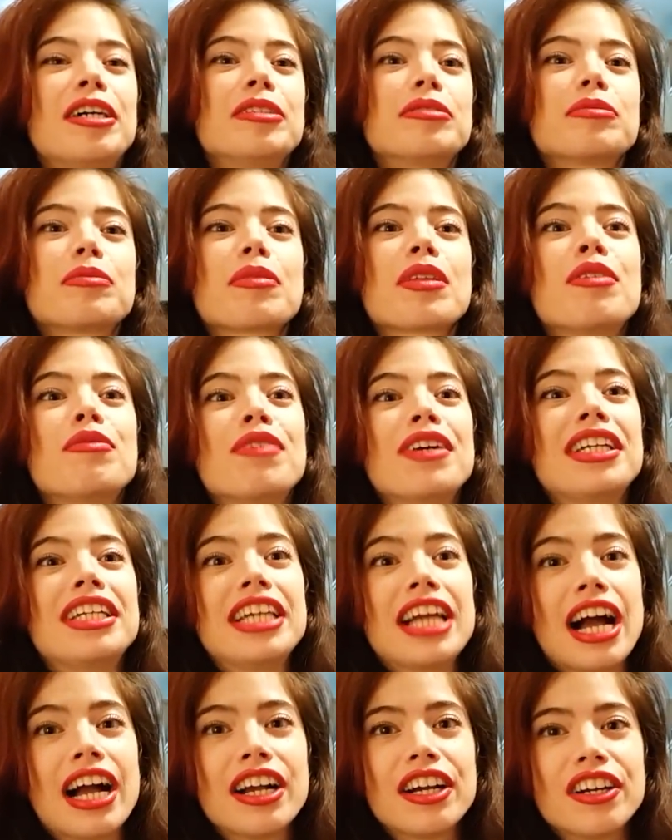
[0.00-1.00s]
So, even
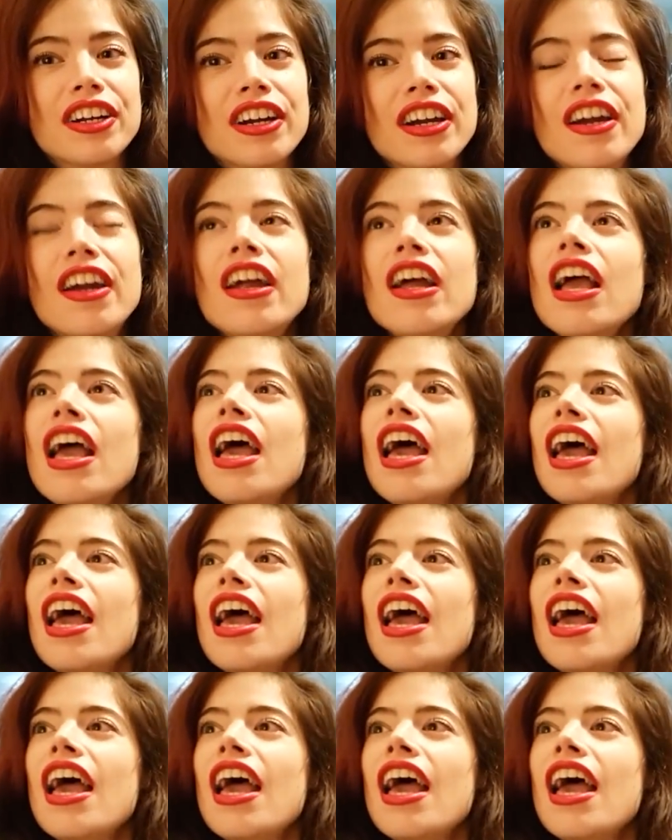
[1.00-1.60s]
younger.